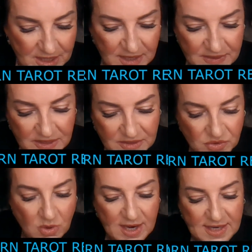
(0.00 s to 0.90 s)
And then this
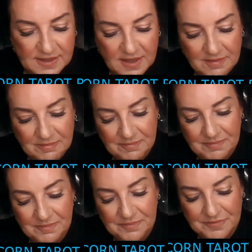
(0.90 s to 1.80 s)
quiet time.
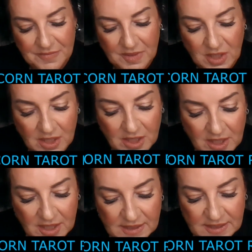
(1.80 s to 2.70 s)

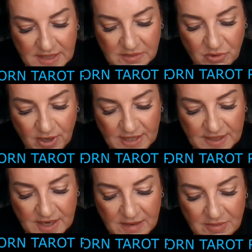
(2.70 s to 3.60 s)
Take some quiet
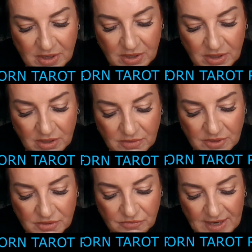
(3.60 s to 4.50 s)
time alone
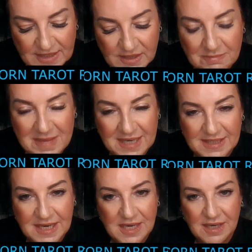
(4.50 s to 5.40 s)
to rest,
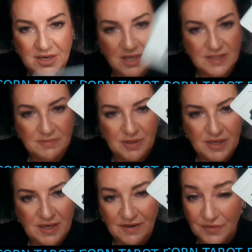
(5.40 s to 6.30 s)
meditate, and
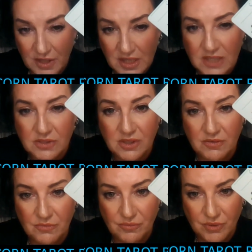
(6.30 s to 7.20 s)
contemplate. I feel like things are going
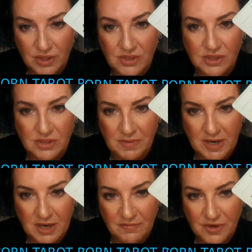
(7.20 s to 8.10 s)
to really start to
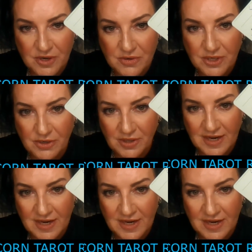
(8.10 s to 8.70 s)
pick up for you in your